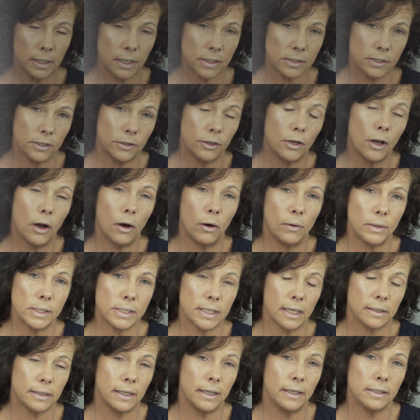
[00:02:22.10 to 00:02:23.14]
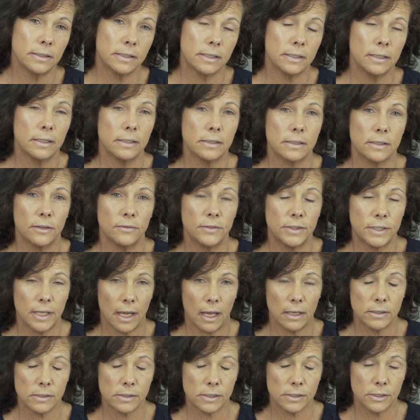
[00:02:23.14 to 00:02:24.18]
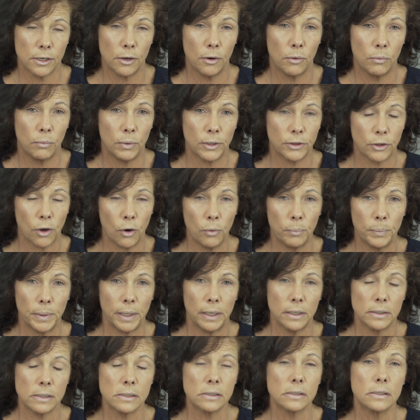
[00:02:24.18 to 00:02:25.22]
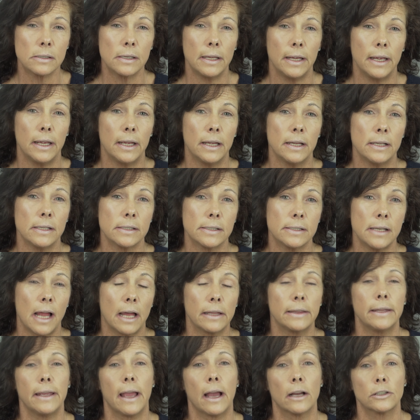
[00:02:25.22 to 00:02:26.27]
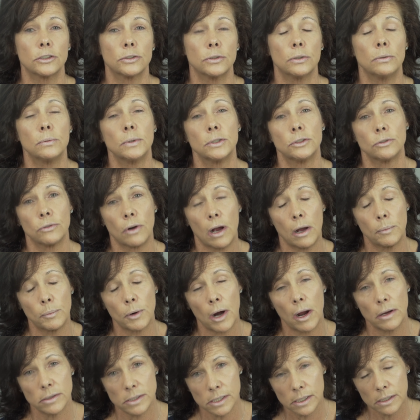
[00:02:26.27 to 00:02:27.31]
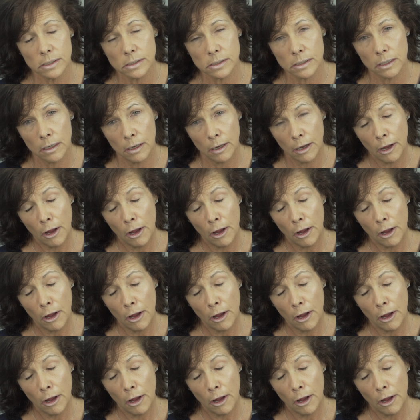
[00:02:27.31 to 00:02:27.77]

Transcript: doesn't know is that the incidence of deaths with opiates is not the actual withdrawal process.